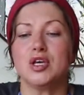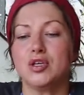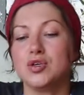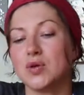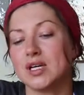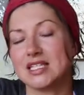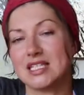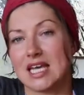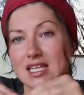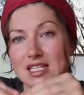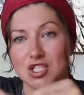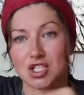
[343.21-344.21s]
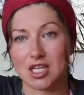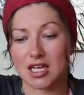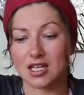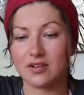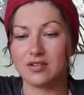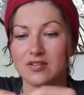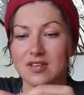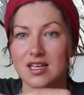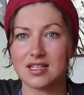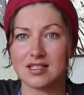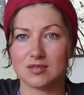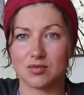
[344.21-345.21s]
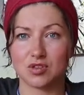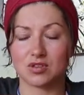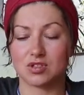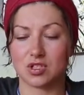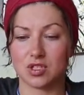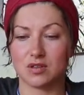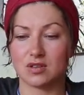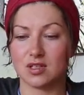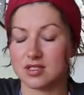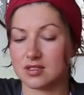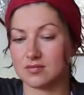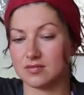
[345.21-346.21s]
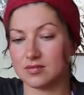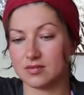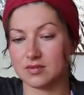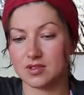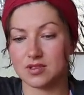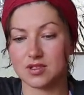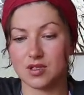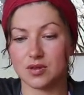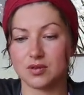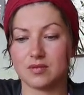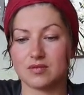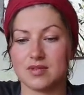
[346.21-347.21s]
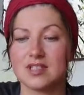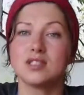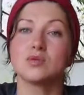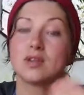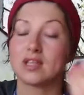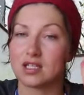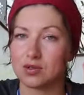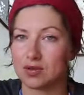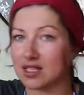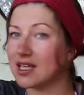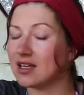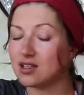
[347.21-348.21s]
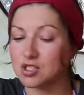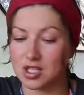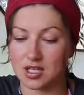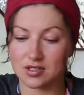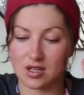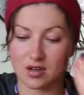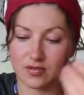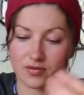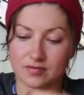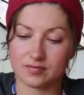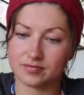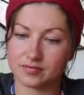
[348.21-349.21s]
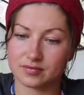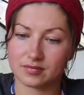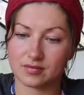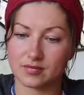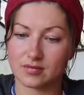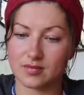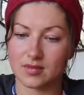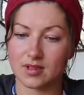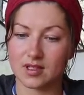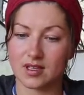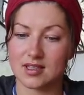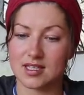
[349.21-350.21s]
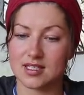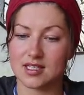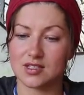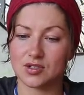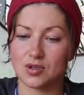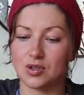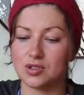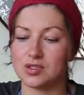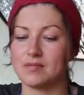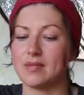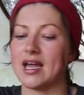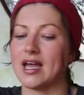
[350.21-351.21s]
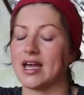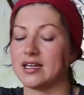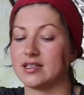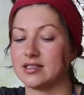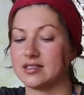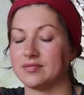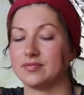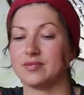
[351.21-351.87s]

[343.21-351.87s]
You can take the shell off of these. I'm just going to show you this. So this is what they do. They take the shells off. And this is all done by hand.